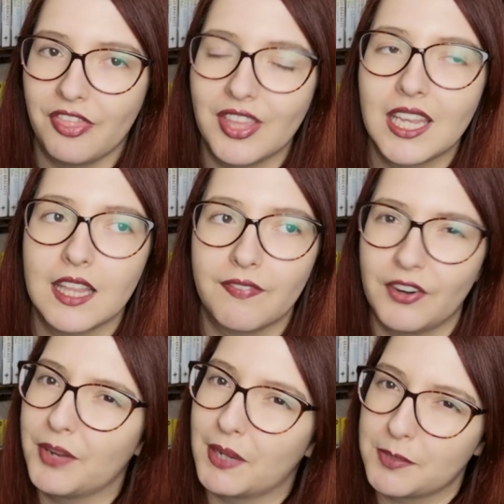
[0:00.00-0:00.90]
I think it's
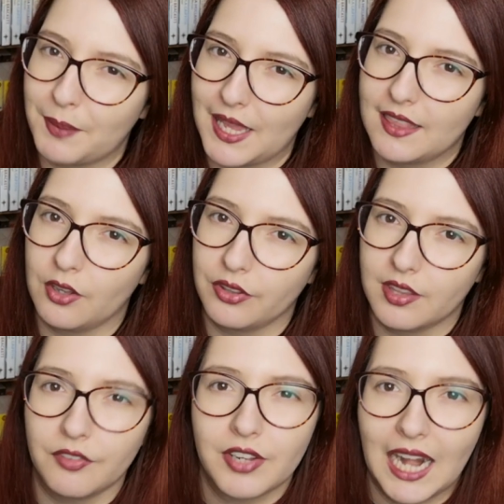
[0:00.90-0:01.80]
very much based on
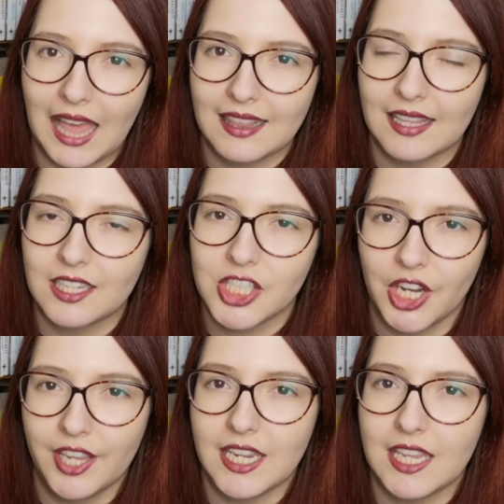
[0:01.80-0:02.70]
sort of classic
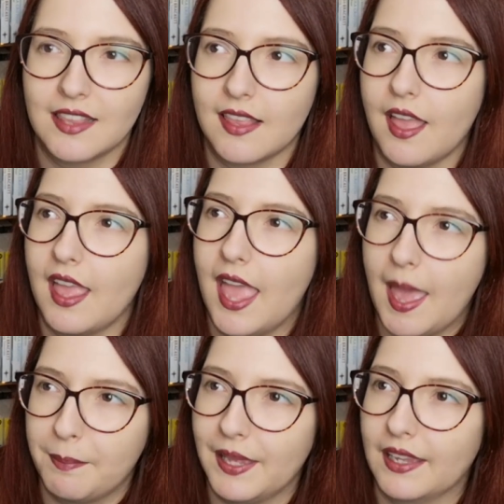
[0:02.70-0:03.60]
Chinese
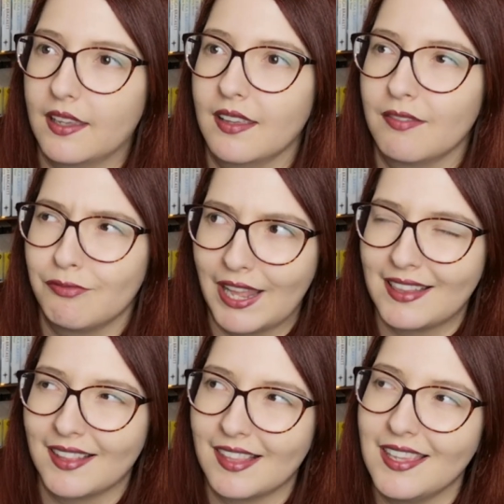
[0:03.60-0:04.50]
epic
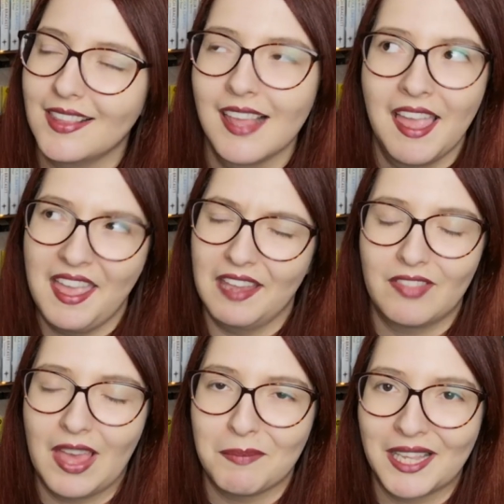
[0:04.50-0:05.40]
fantasies,
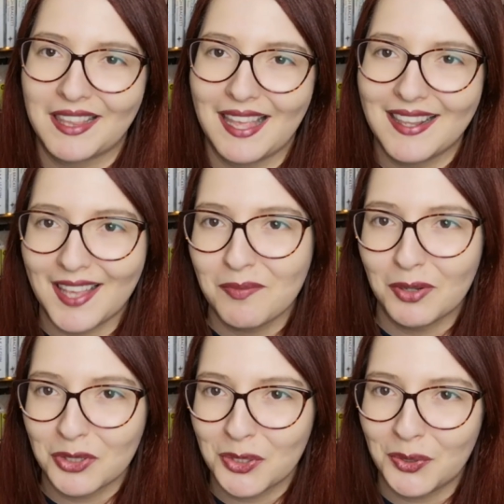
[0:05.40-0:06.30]
if that makes sense. I'm
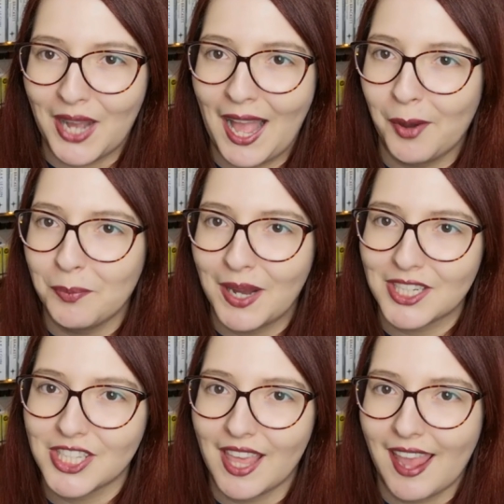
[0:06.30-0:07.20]
not sure how
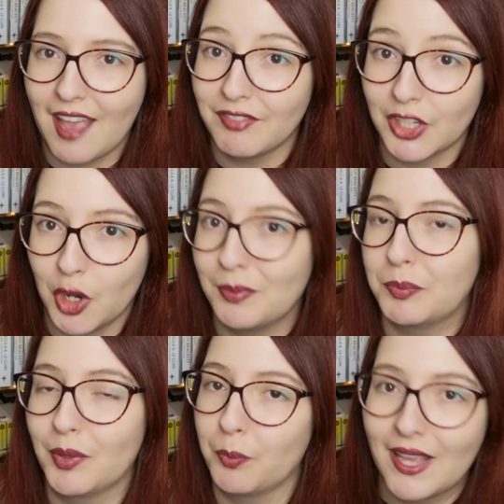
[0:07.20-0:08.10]
much they have in
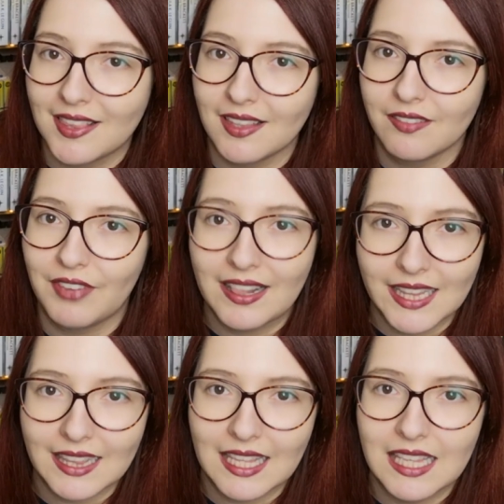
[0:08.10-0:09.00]
common with Western
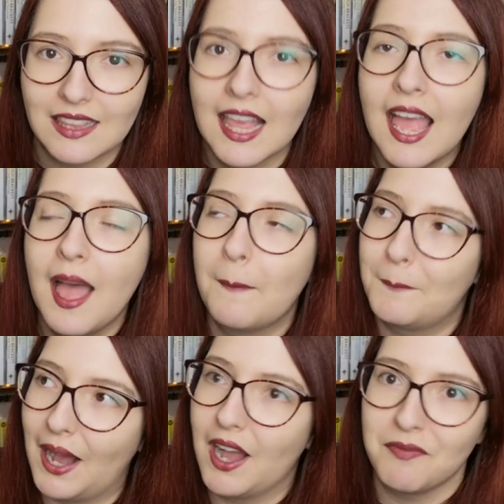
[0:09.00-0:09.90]
fantasies,
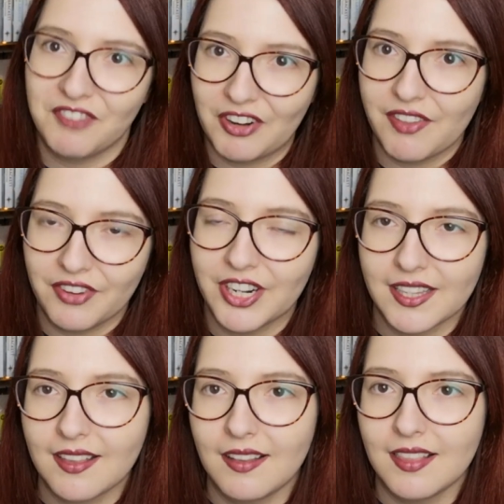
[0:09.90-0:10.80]
but I'm very, very
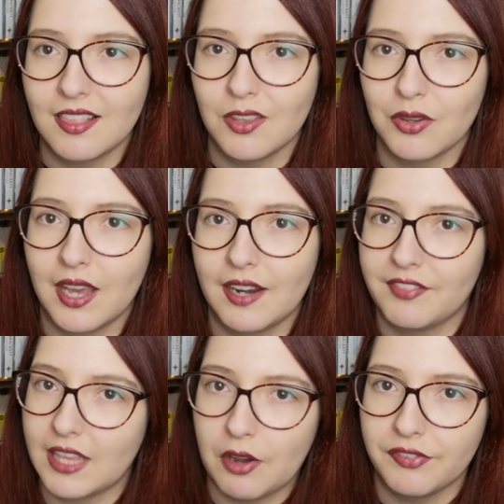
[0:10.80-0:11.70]
excited to kind
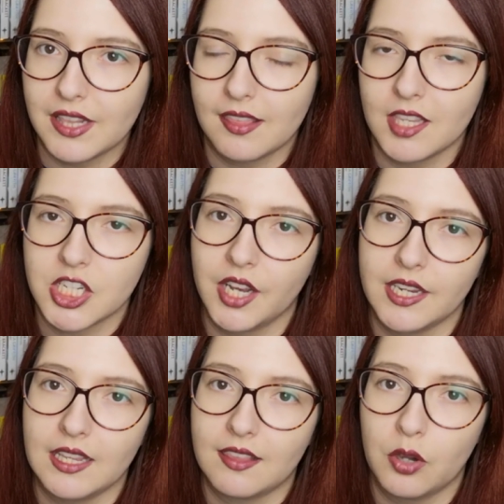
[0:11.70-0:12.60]
of delve into the
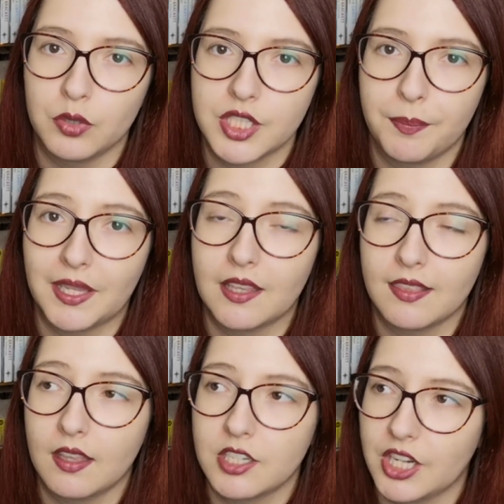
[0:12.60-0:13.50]
Chinese culture
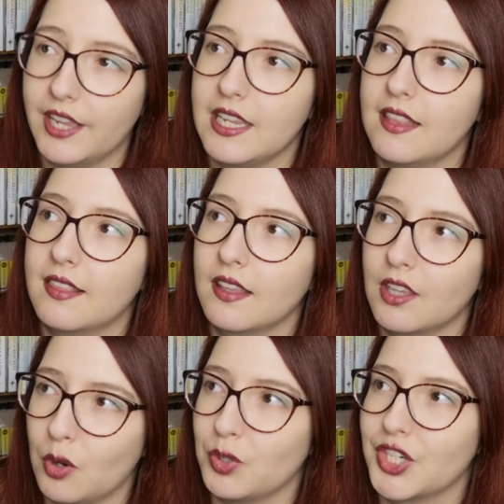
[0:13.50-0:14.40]
because Chinese
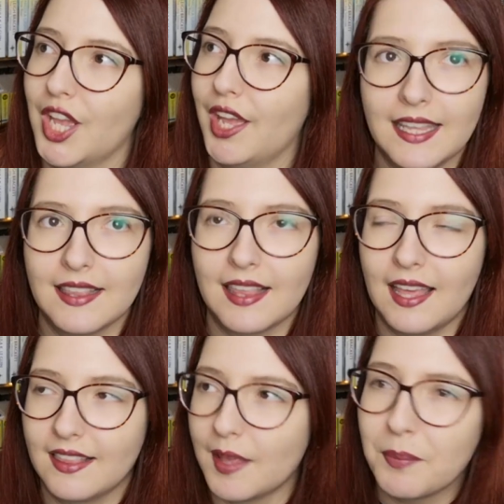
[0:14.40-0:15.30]
culture is
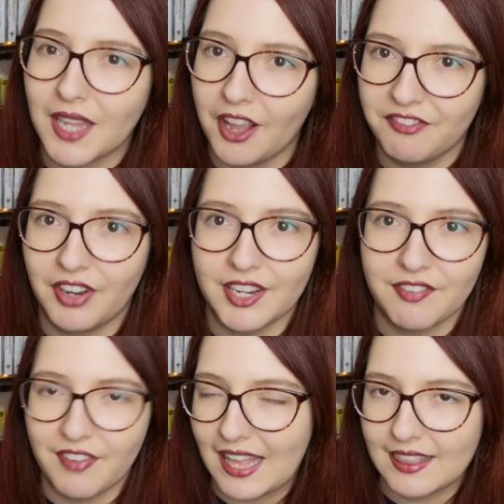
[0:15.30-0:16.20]
something I
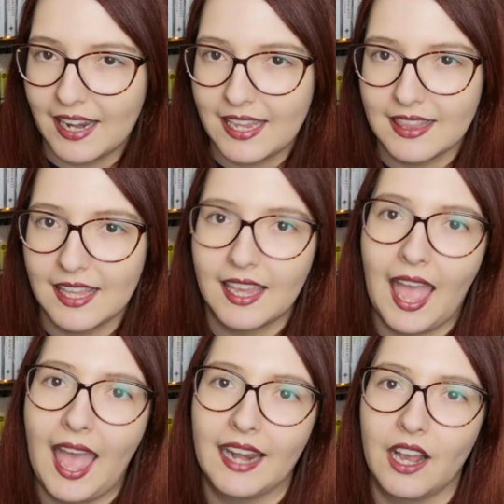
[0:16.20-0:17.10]
find fascinating
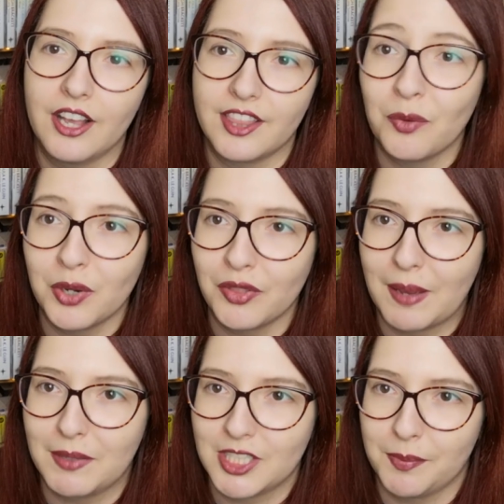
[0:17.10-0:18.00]
and I don't know
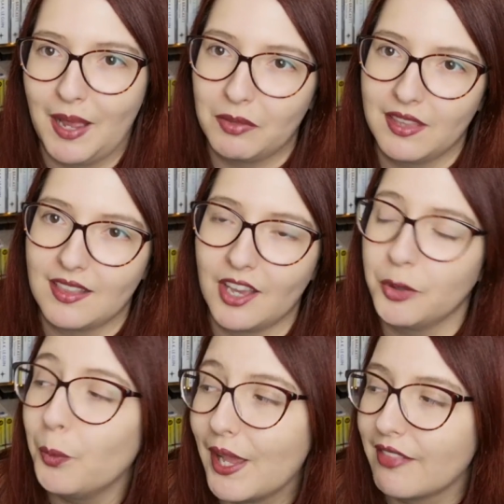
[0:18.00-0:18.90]
that much about it.
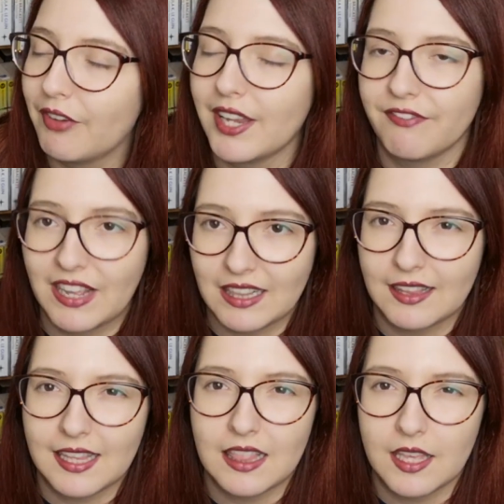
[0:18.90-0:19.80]
I always find
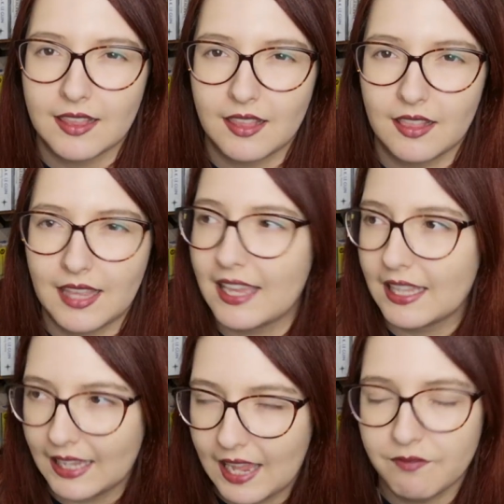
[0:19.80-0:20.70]
fantasy that is
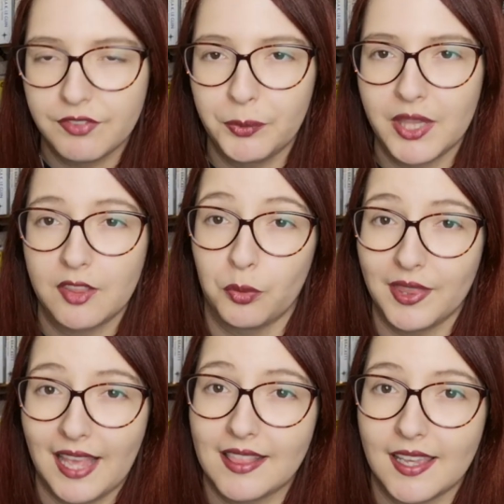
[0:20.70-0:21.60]
taking influence or
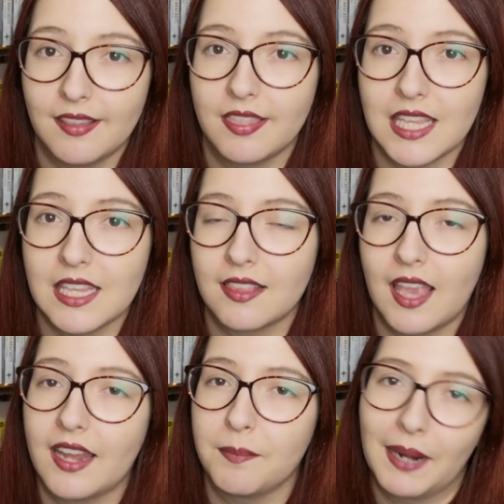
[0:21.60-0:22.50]
set in these
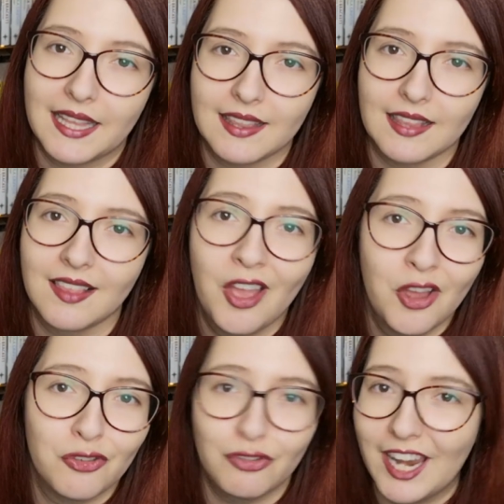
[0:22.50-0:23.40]
kind of places
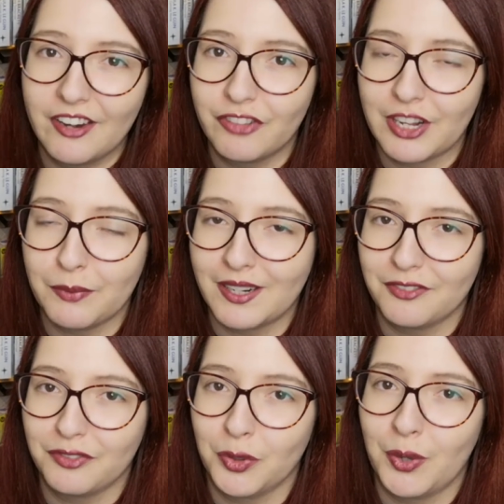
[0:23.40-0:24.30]
really, really
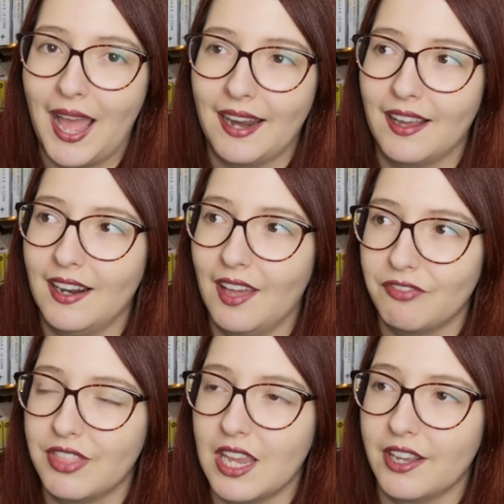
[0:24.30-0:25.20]
wonderful. And I love
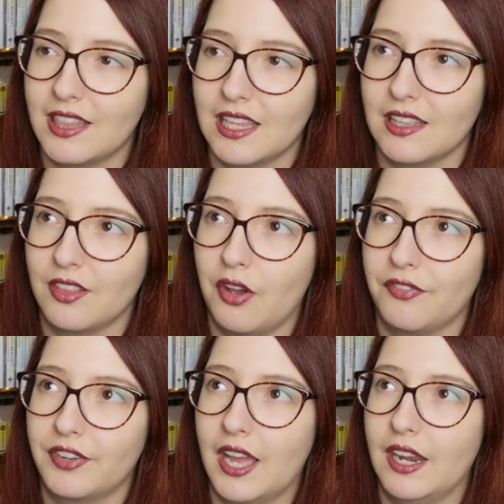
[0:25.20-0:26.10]
the ideas
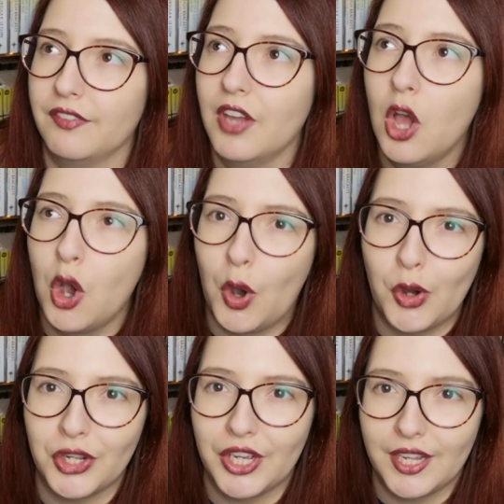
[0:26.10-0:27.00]
of kind of
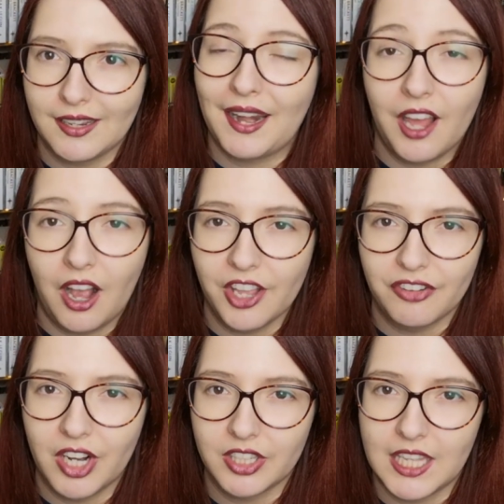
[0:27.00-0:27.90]
honour and
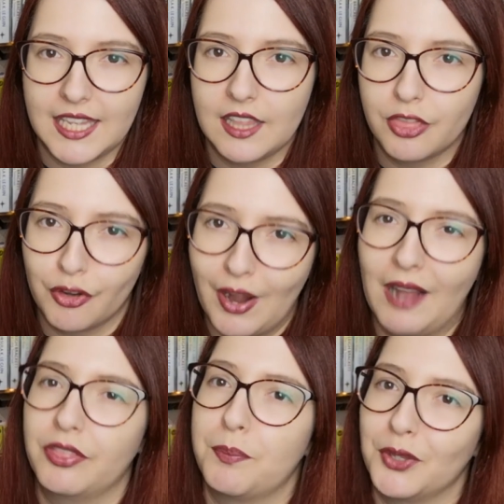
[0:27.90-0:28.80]
hierarchy
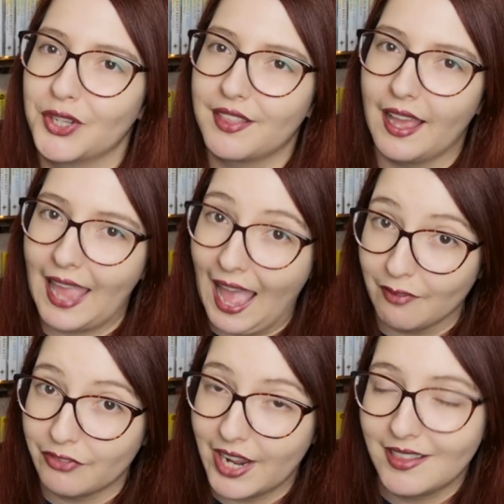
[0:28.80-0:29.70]
throughout the books that I
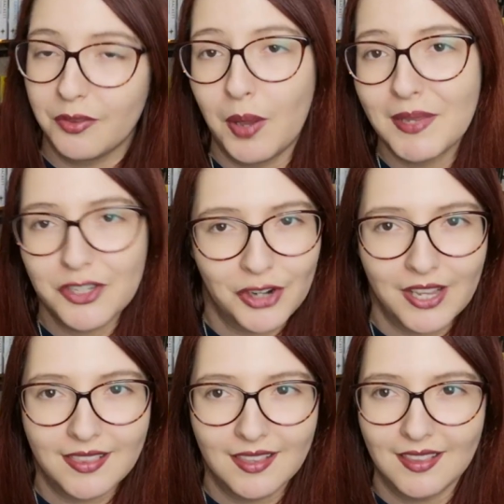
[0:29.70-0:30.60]
have read. So I'm
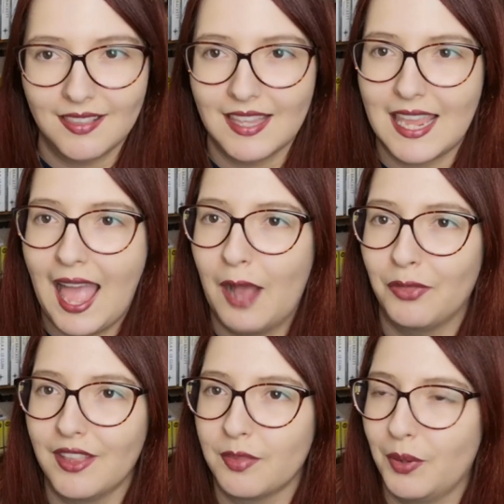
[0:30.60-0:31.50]
interested to see
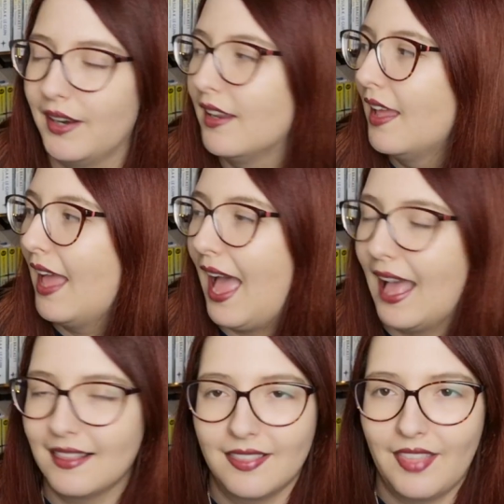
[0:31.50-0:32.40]
how this one
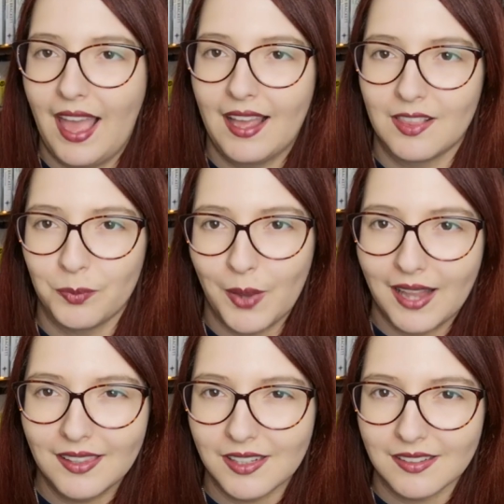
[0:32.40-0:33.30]
has that as
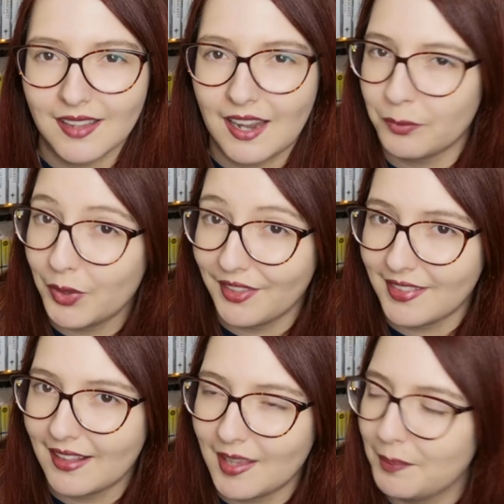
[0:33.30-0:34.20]
well and, and what the
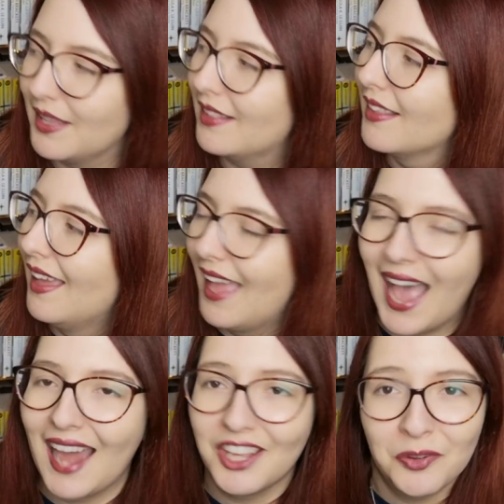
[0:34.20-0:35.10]
setup is
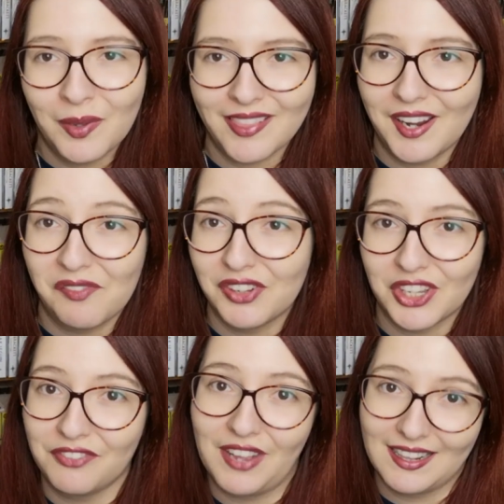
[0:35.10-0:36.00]
and I always love a
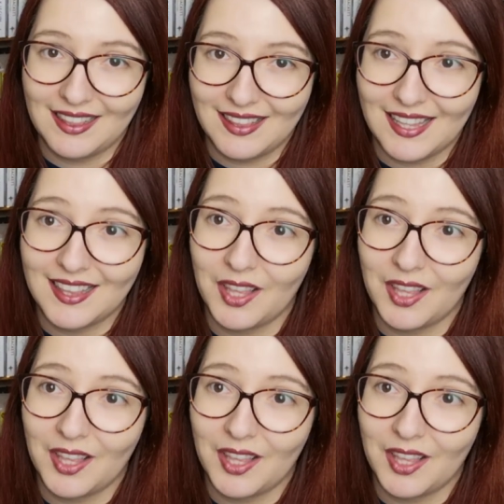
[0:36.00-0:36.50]
good fantasy.